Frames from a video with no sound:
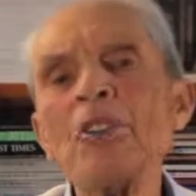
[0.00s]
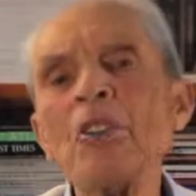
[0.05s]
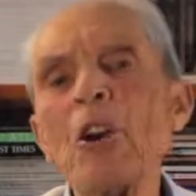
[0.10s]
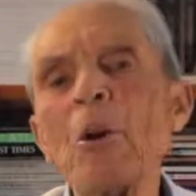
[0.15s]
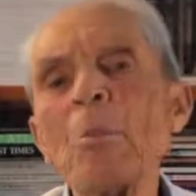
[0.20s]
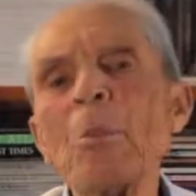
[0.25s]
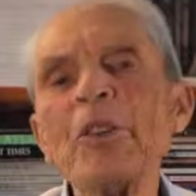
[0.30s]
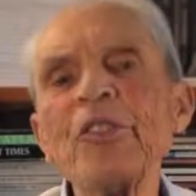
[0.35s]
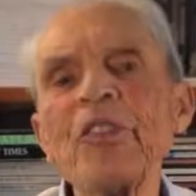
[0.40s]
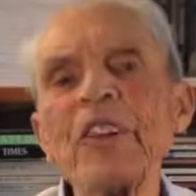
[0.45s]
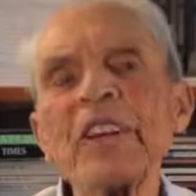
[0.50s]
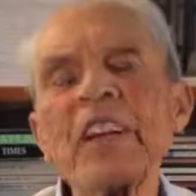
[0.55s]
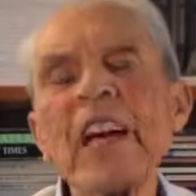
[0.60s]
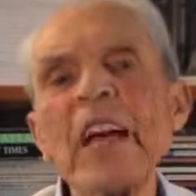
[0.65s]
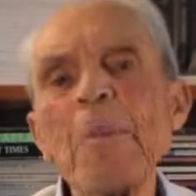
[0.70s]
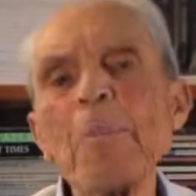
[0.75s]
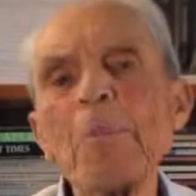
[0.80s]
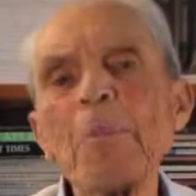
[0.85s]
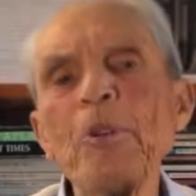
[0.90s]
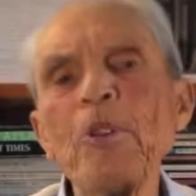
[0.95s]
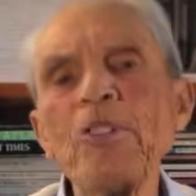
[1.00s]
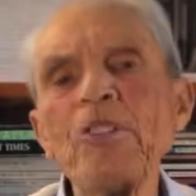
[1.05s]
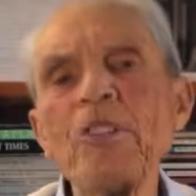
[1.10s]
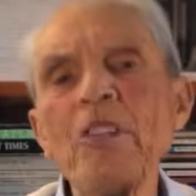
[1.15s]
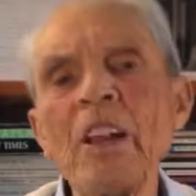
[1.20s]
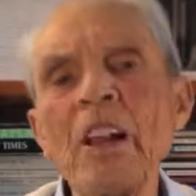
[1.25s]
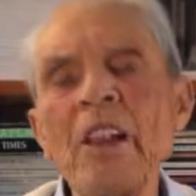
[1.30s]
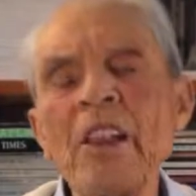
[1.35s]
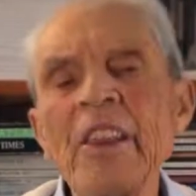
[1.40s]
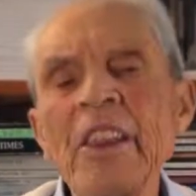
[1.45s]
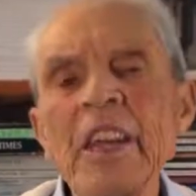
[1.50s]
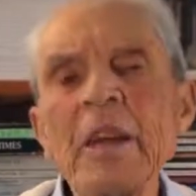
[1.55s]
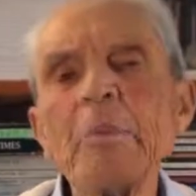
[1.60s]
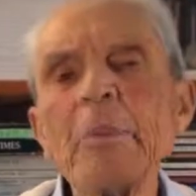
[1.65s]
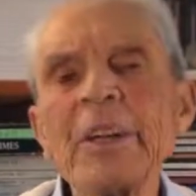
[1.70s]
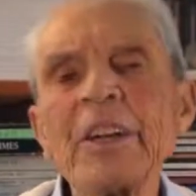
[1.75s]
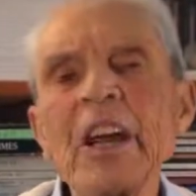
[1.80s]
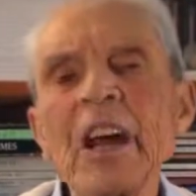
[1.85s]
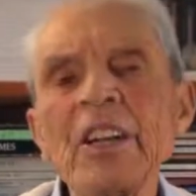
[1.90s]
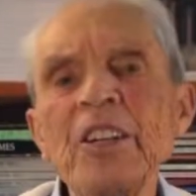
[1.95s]
Thomas à Kempis, The
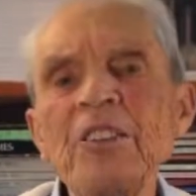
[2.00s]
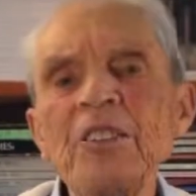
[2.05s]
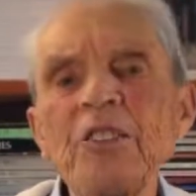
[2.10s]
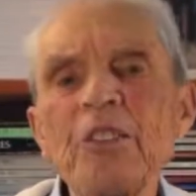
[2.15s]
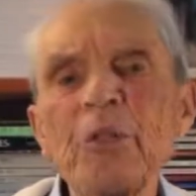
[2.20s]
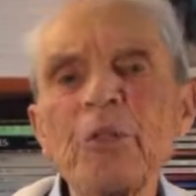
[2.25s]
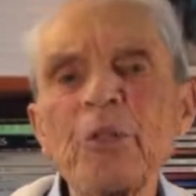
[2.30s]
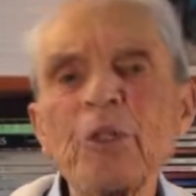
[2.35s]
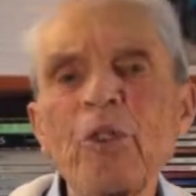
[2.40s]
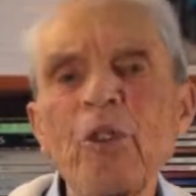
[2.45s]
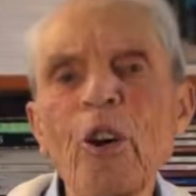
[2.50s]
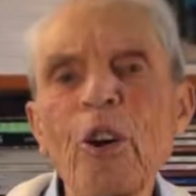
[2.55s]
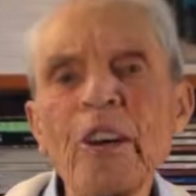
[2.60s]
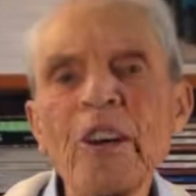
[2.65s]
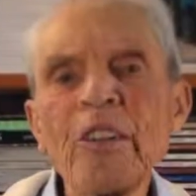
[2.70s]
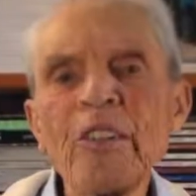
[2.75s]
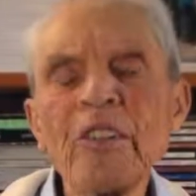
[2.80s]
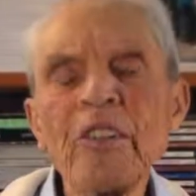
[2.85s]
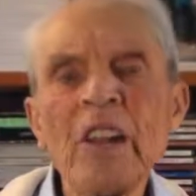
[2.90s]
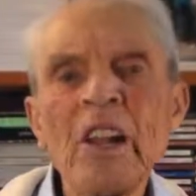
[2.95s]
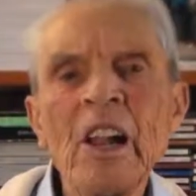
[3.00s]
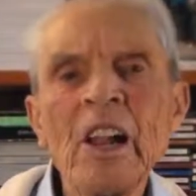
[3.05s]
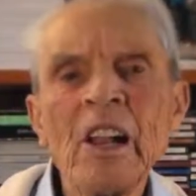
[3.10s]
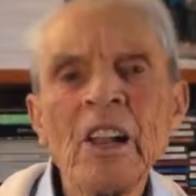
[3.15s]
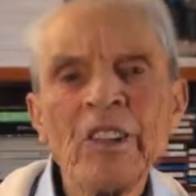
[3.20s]
Imitation of Christ,